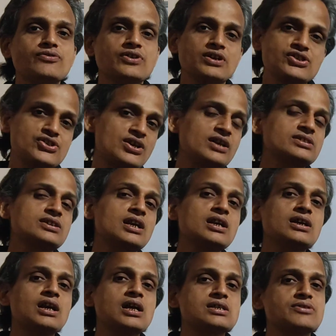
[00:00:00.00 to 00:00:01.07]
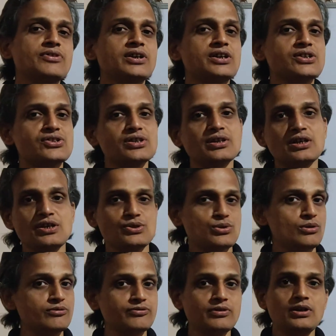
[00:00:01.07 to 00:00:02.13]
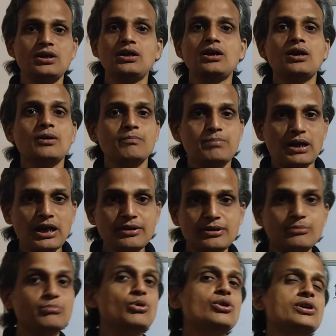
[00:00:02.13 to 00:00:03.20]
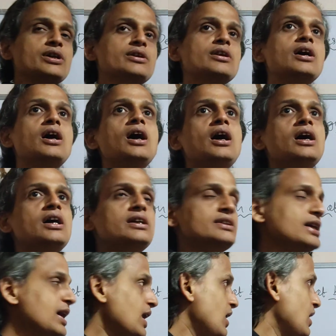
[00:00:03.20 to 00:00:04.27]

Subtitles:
of structural classification is of prime importance. There